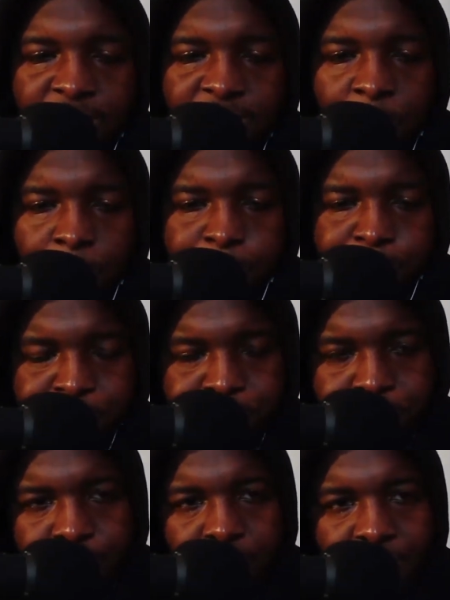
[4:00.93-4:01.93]
So
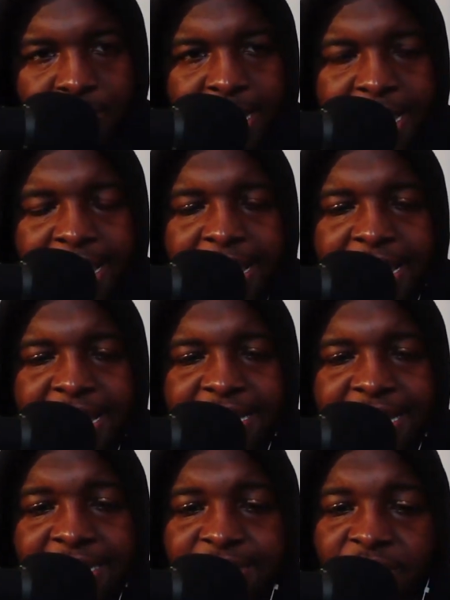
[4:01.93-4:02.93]

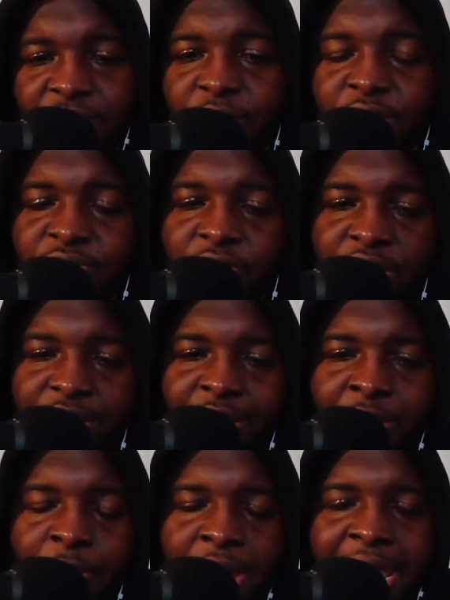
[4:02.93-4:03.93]
that's this
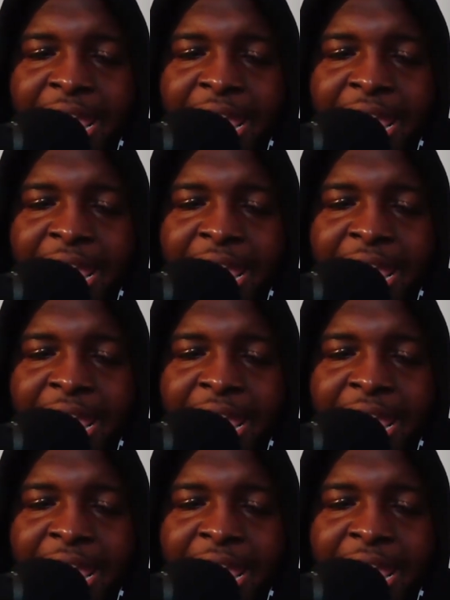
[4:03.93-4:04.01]
video.